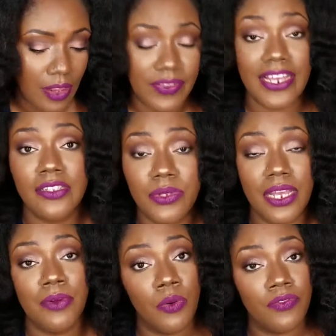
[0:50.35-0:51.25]
that's what they
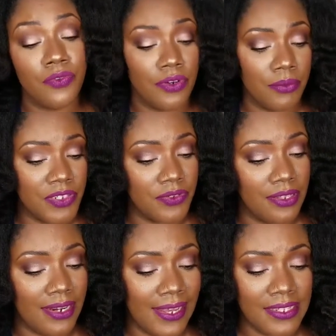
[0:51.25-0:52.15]
were going for. It was really
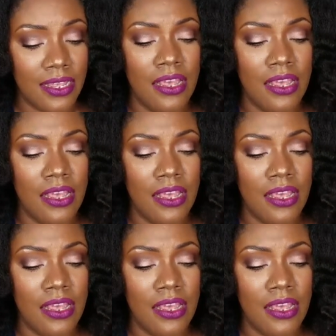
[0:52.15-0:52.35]
nice.